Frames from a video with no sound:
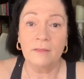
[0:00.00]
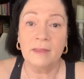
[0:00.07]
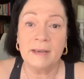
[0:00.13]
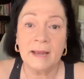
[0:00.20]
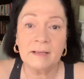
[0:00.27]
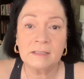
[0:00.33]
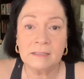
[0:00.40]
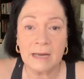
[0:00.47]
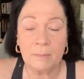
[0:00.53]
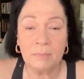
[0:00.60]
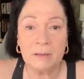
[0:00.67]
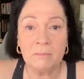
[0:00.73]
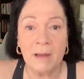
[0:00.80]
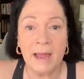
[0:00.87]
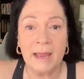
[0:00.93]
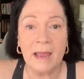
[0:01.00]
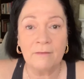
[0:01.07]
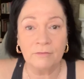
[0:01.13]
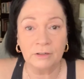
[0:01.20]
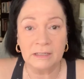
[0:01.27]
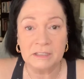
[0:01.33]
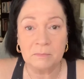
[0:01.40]
The next step in my
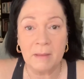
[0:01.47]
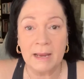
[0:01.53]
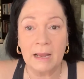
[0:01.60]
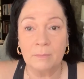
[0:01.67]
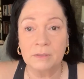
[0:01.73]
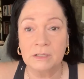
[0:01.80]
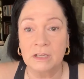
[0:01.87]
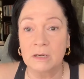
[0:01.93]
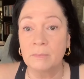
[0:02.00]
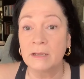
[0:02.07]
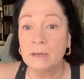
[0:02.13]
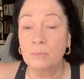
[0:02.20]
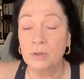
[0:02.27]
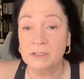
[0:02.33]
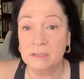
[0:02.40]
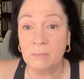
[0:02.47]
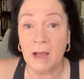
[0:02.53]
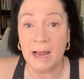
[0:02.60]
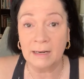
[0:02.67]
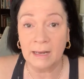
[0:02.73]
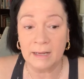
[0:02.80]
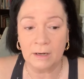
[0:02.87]
Effortless Makeup is going to be to put some
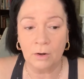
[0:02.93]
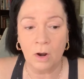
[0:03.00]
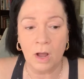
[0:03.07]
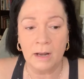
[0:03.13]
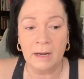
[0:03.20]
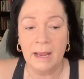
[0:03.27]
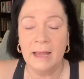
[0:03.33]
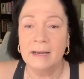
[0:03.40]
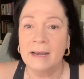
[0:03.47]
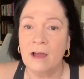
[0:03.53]
eyeliner on.